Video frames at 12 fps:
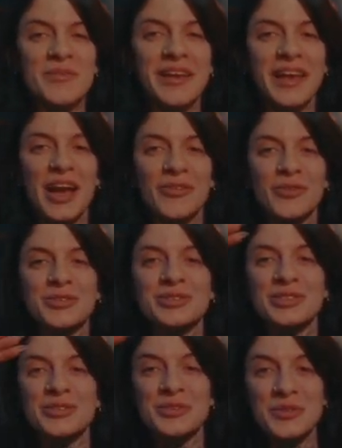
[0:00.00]
make everyone
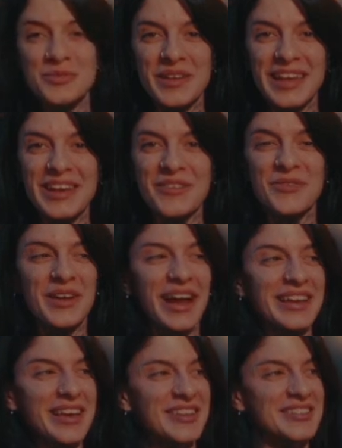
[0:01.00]
salute me when
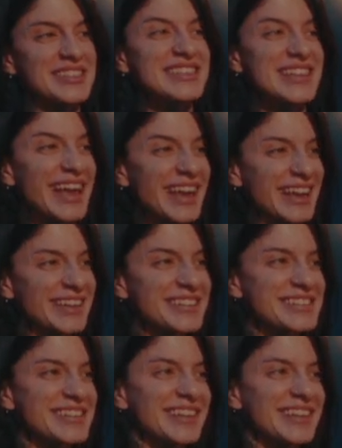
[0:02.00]
I get on stage.